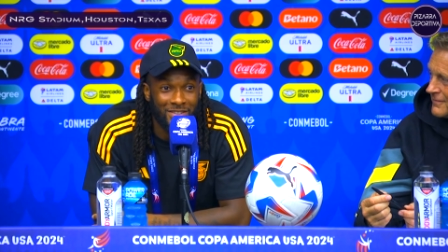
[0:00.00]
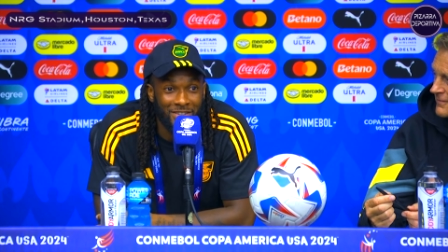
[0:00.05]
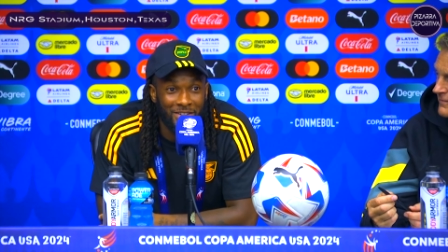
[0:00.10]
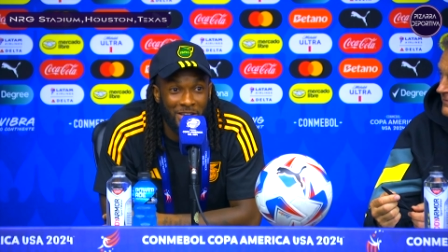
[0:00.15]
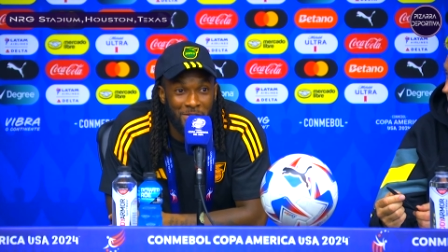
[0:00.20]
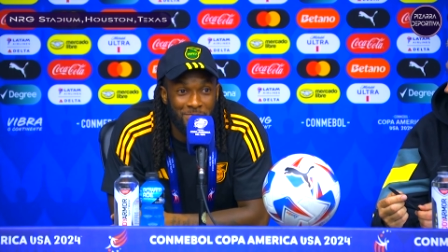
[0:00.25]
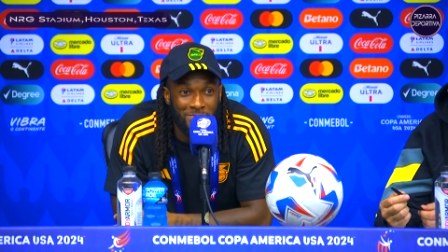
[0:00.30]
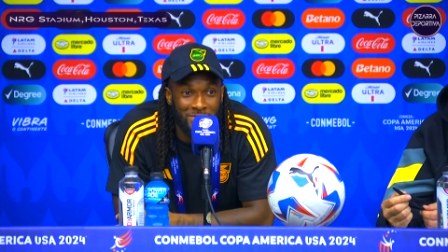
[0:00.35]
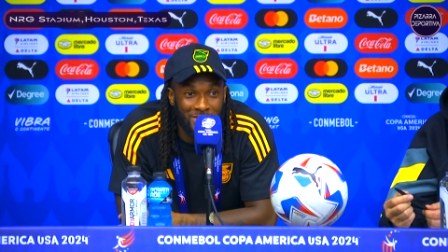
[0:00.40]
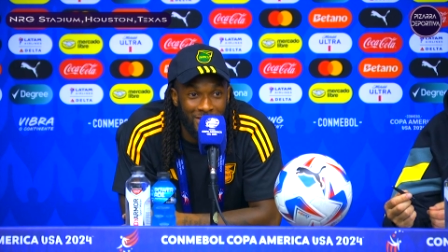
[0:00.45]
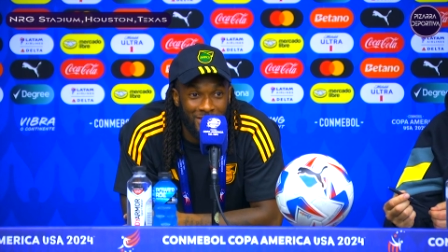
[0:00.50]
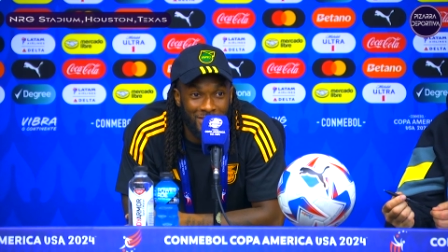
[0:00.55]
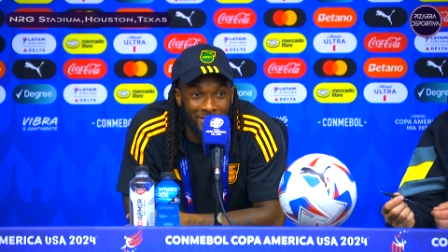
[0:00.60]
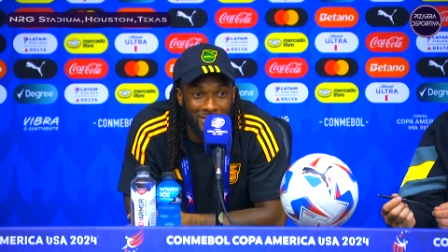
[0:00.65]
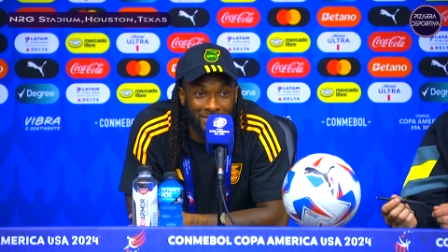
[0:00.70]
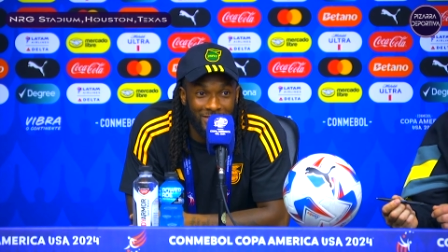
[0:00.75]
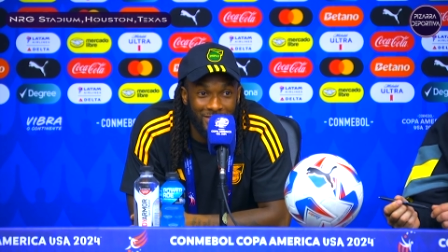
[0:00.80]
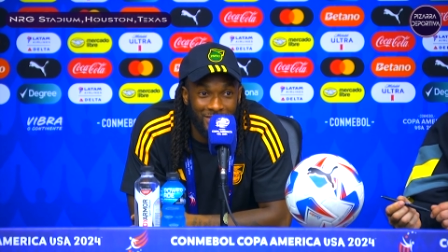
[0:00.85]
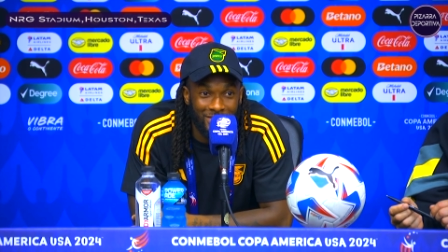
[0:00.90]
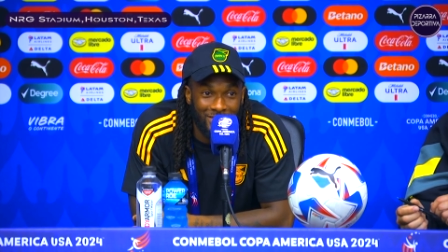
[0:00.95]
a game as an
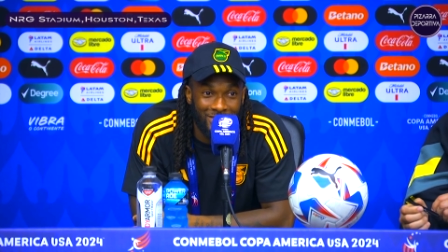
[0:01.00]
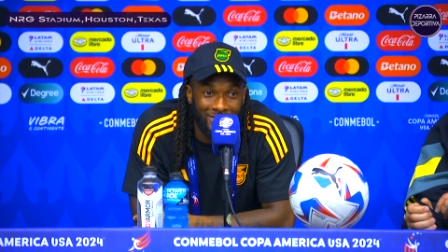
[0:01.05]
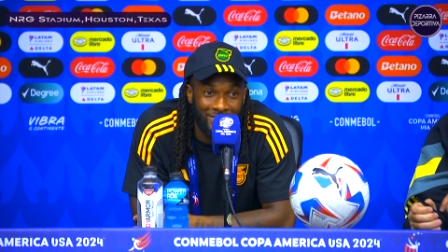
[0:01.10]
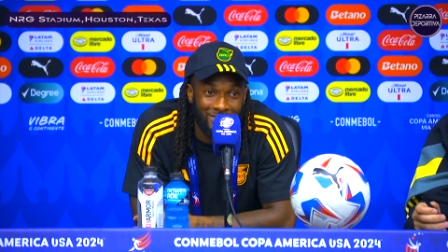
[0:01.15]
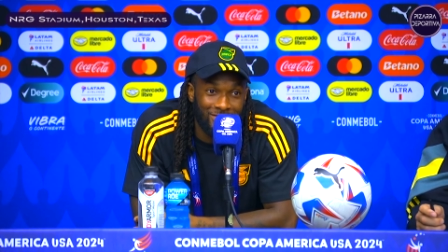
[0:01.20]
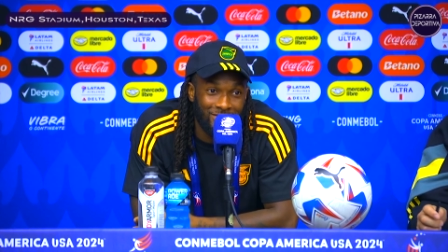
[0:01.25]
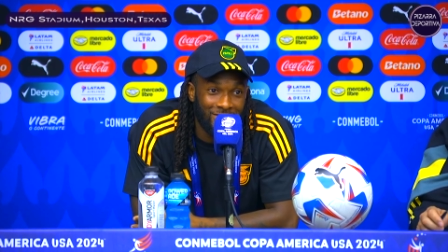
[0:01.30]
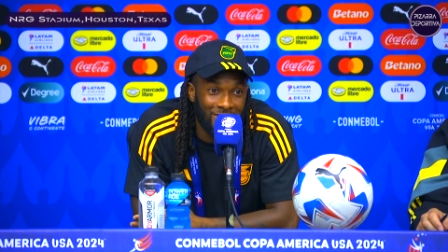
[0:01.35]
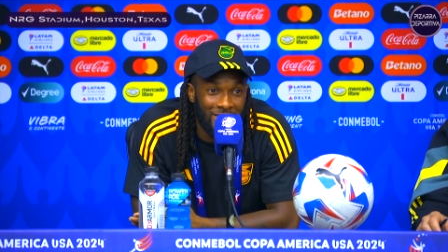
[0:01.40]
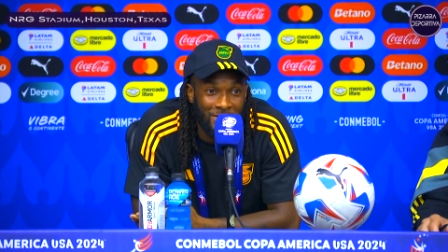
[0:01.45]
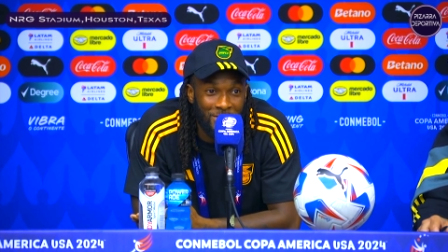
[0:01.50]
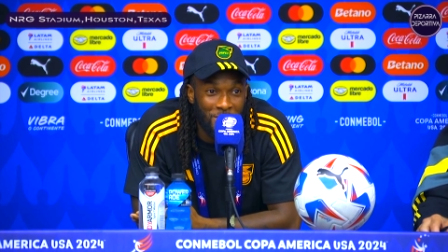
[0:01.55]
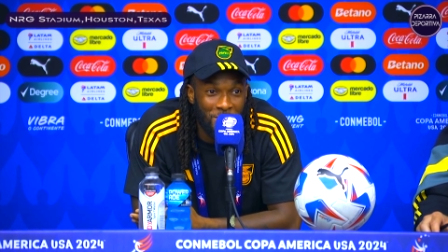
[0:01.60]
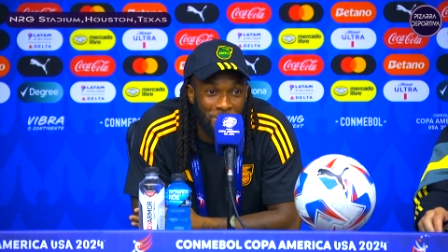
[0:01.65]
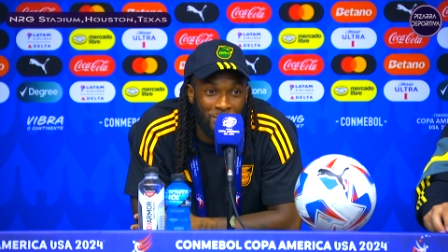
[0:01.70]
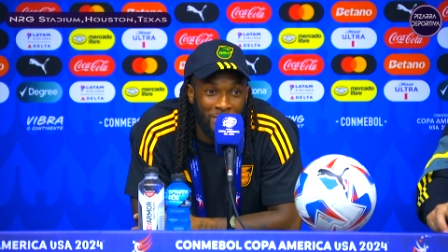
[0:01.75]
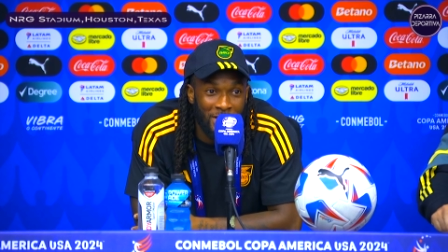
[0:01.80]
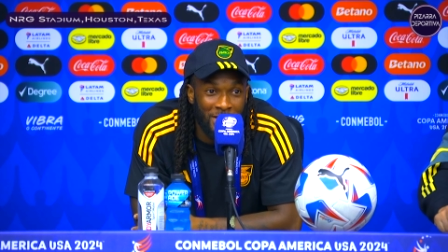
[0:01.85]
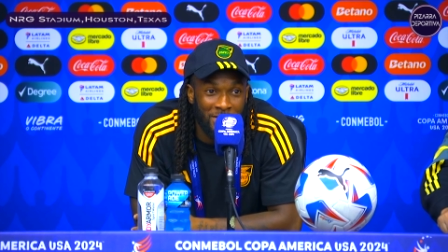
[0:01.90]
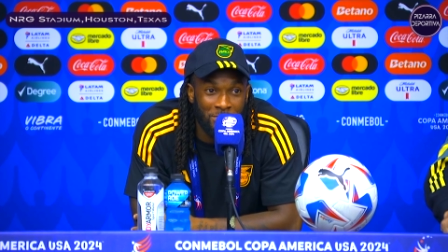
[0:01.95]
underdog. I
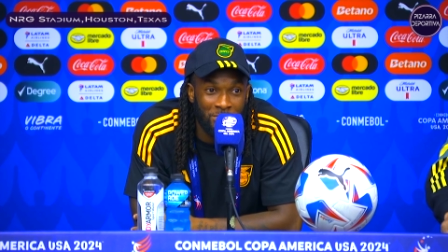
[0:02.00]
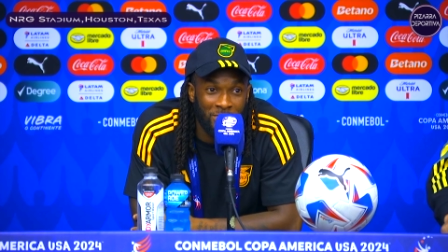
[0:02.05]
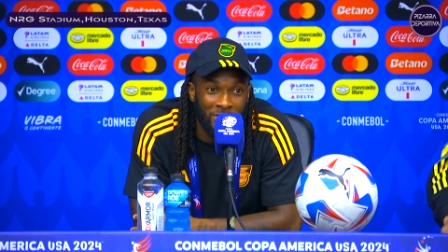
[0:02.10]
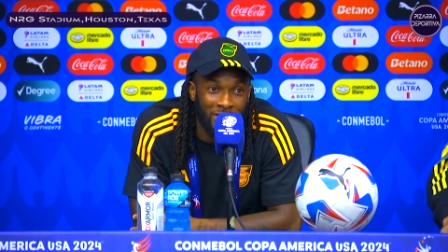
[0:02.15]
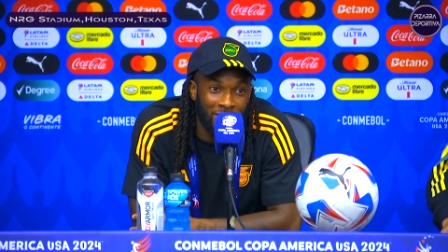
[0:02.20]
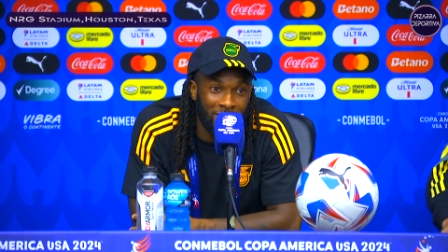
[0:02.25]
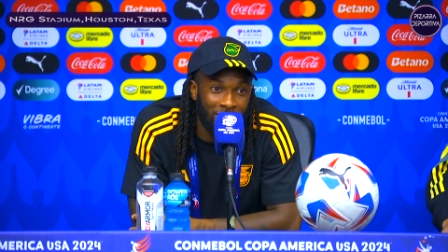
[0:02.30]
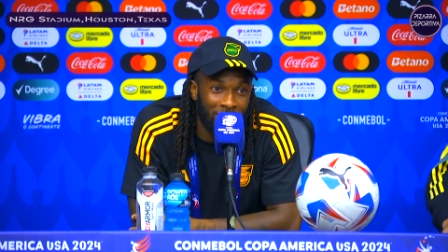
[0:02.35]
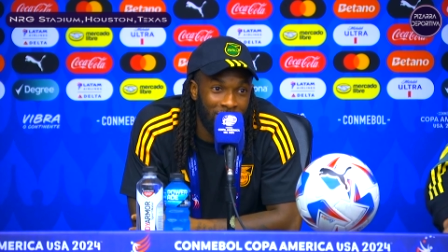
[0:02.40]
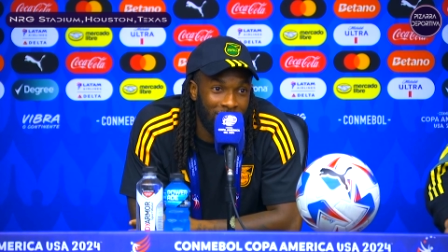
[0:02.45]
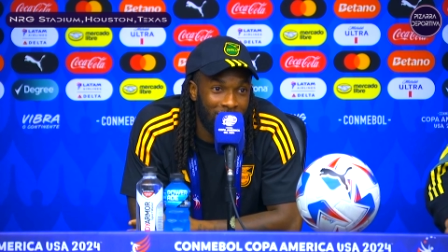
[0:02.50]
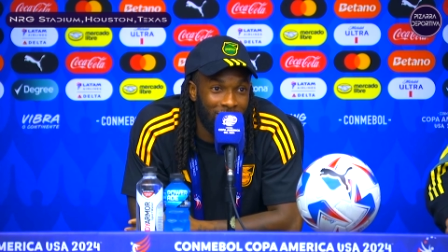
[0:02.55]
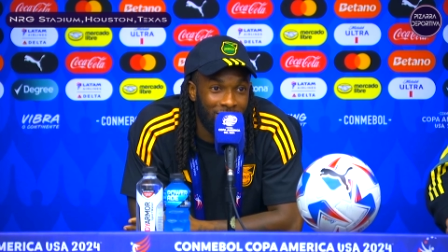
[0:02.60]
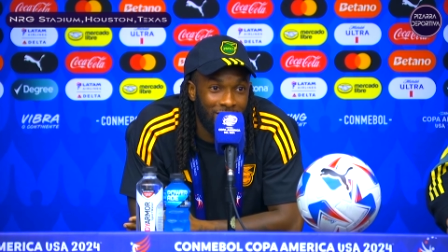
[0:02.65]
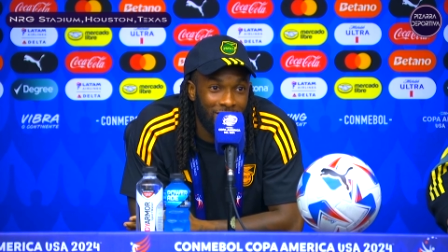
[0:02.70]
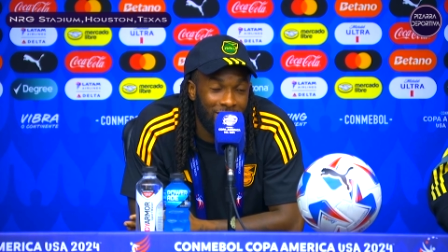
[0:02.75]
don't mind being uh,